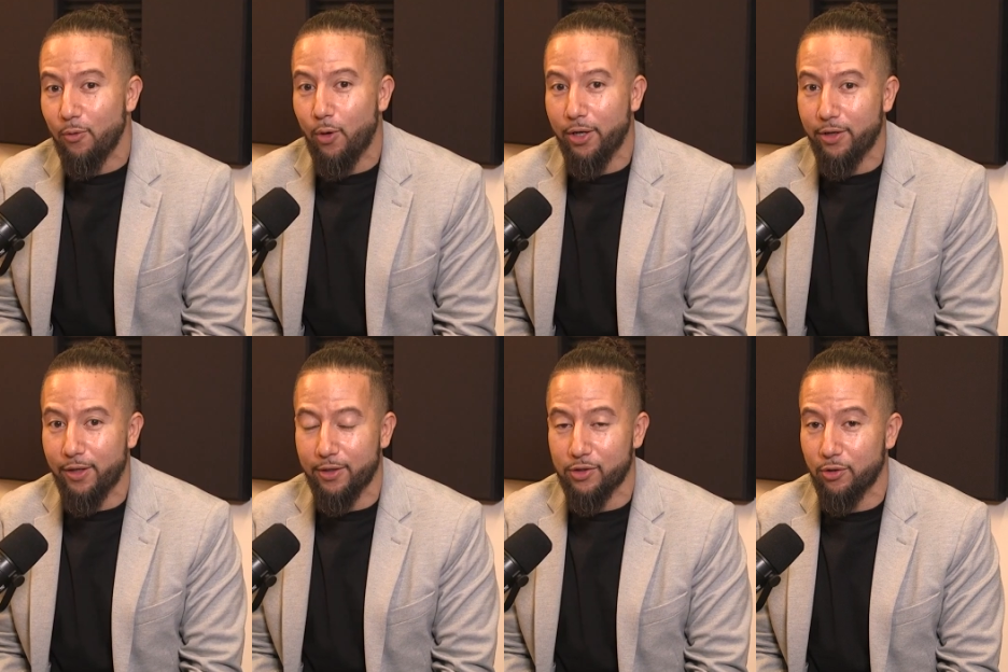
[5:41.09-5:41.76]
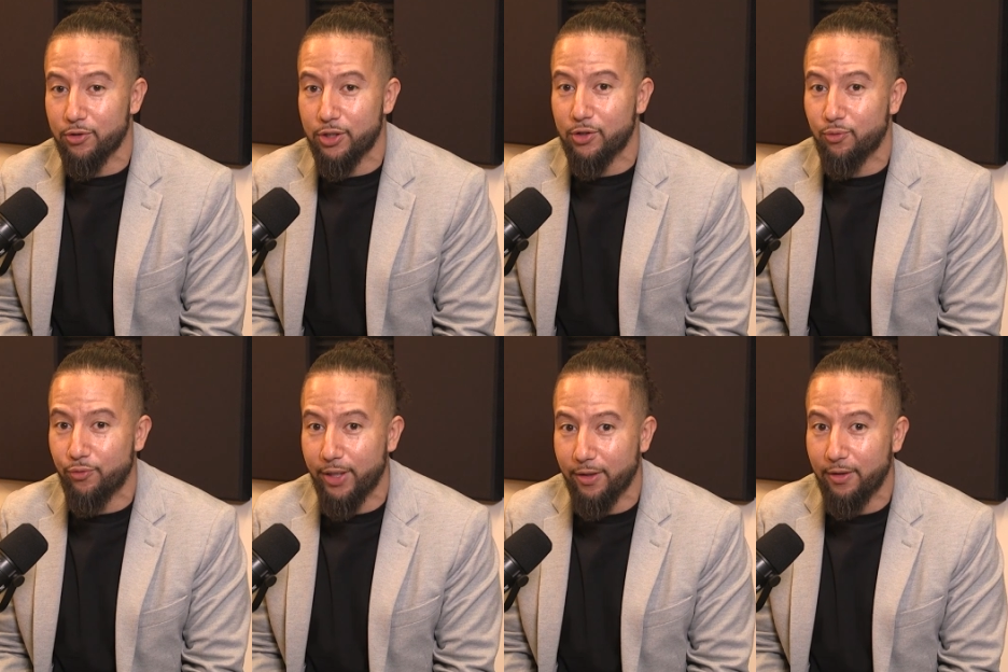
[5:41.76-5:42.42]
while you're there. So it was just
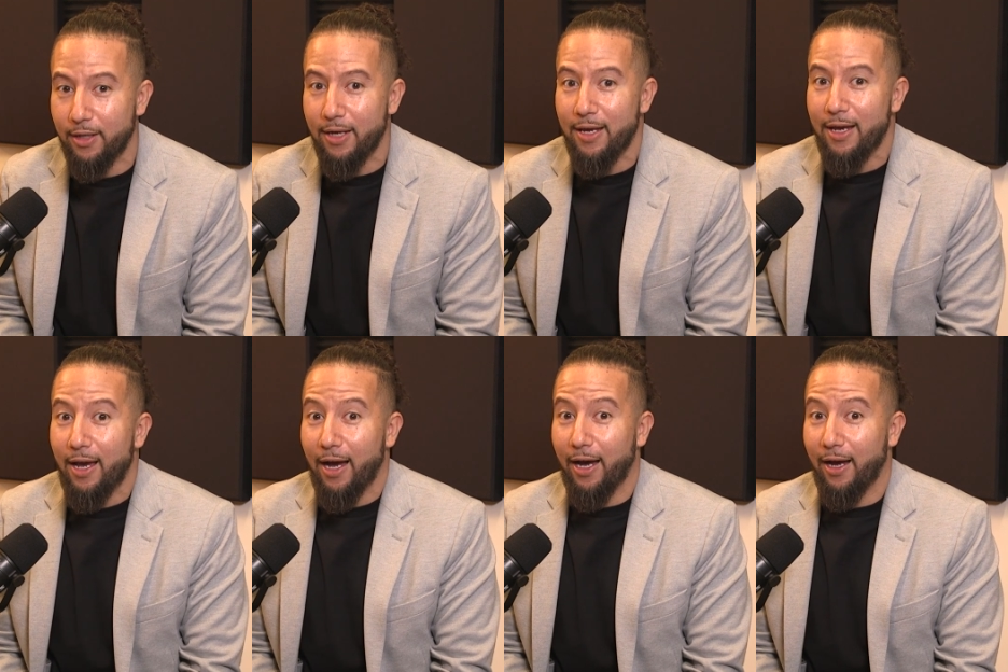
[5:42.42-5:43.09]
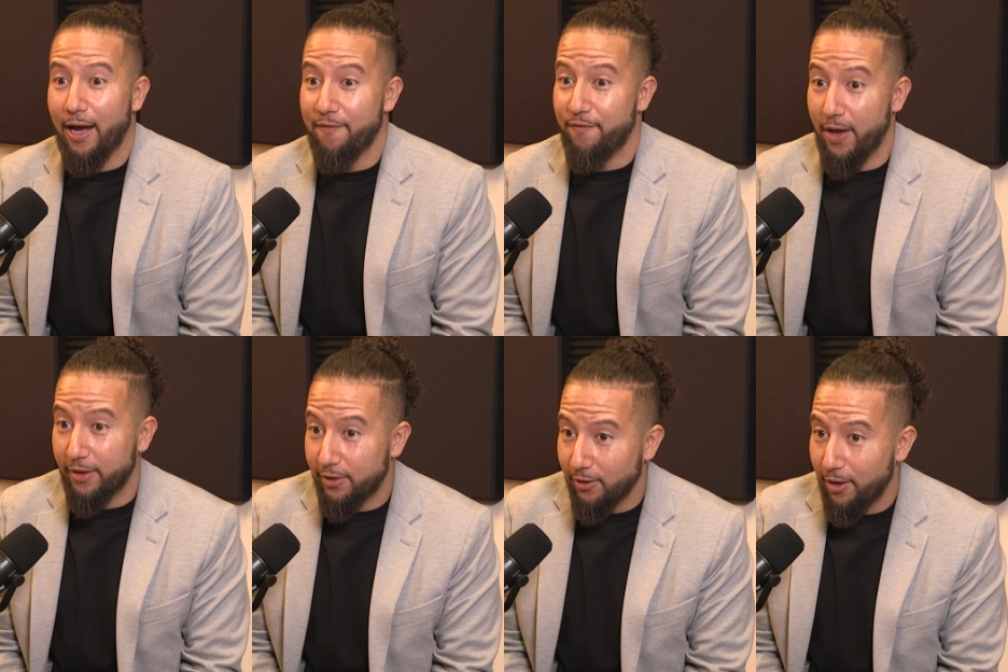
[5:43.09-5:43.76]
real. I
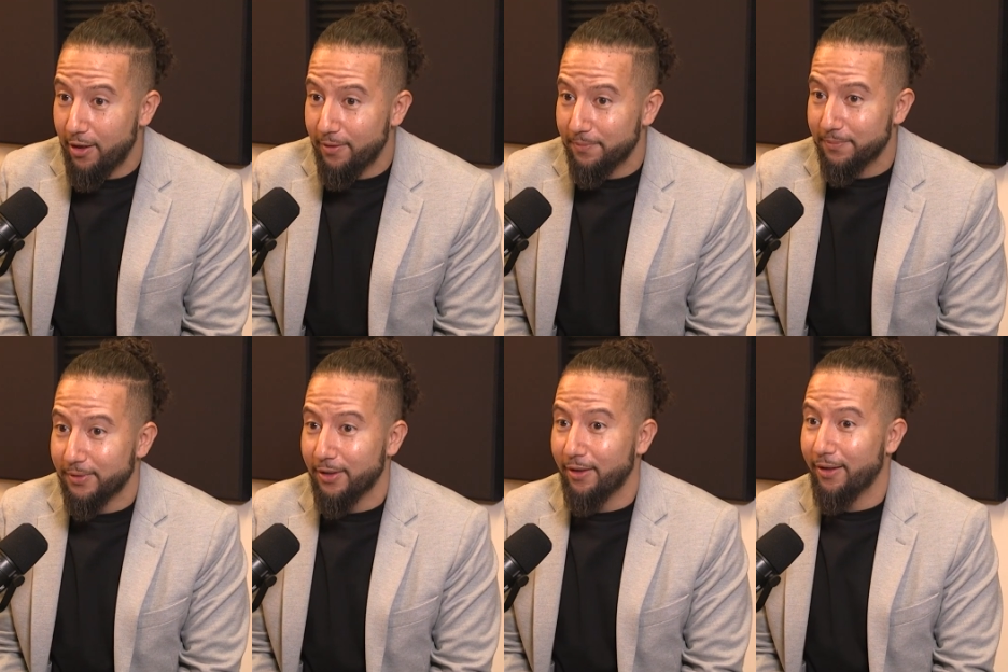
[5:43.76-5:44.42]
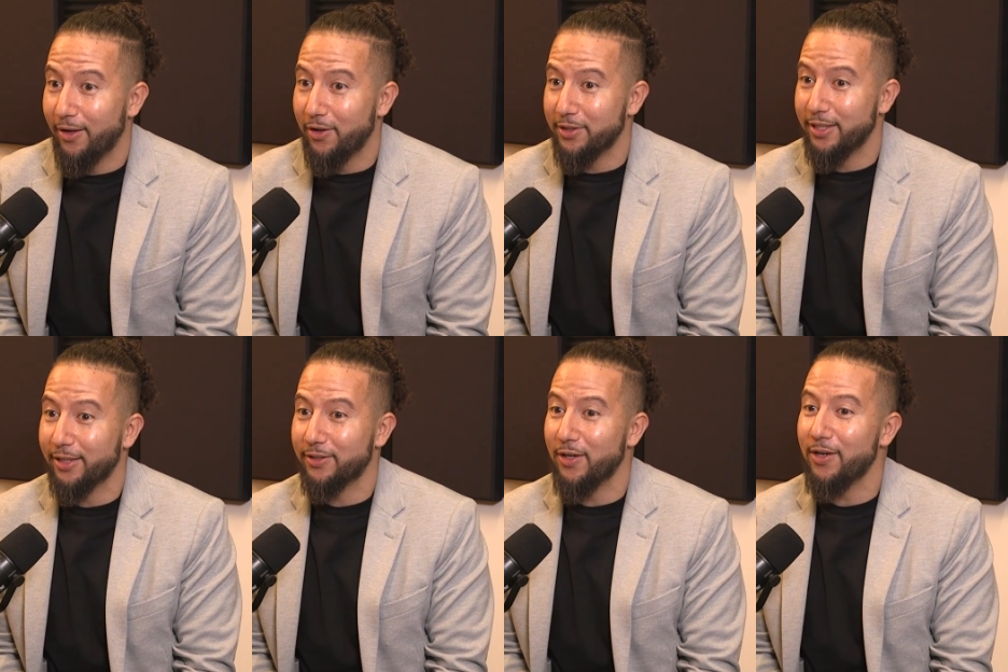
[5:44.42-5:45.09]
vent a lot on
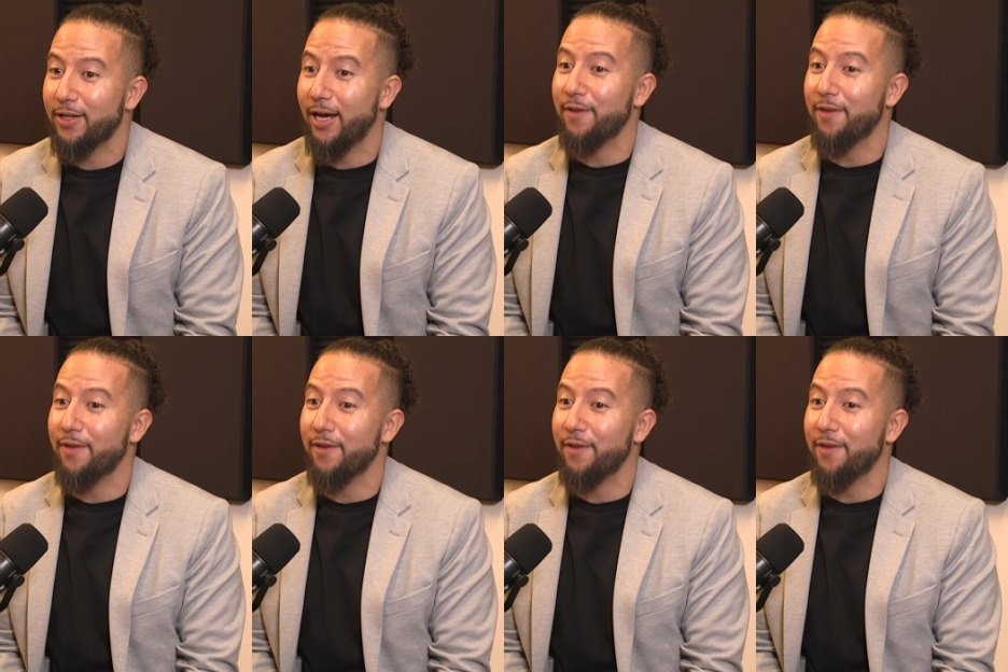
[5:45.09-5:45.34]
TikTok.